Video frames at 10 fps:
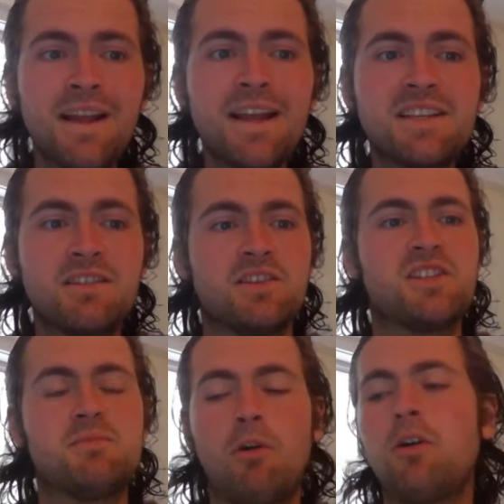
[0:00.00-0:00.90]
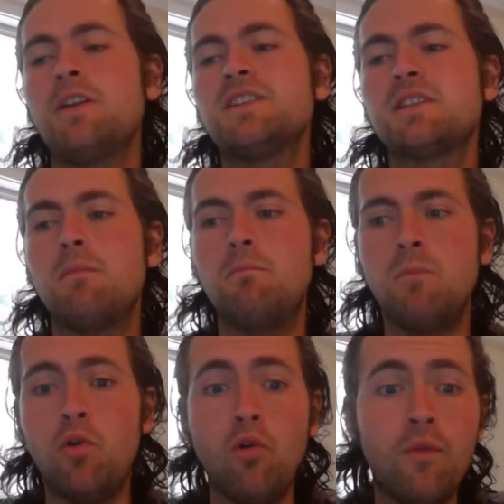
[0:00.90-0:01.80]
it's the smartest
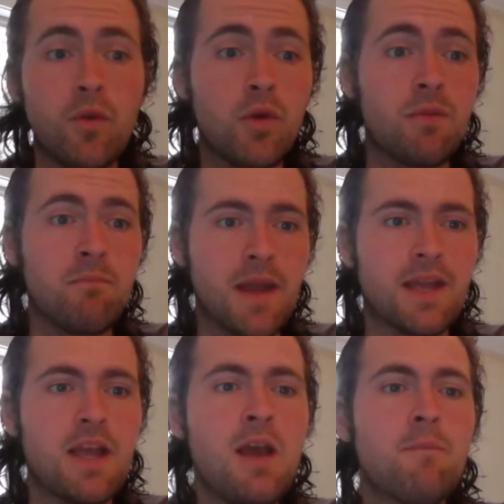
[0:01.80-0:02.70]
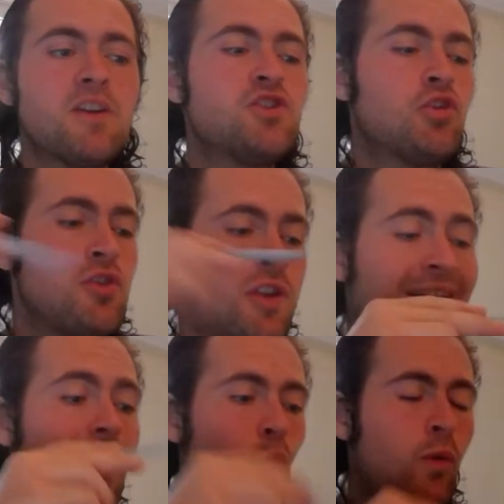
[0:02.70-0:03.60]
move you could make because you're
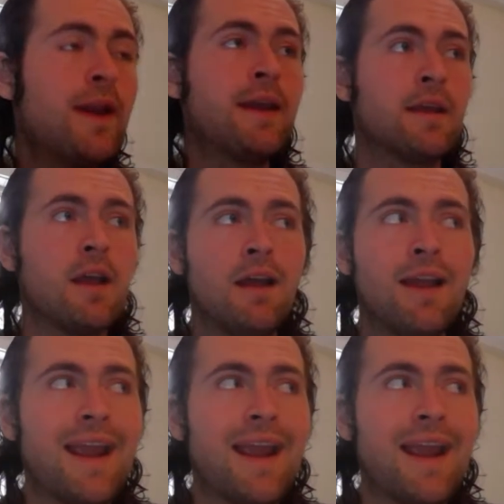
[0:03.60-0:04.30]
not winning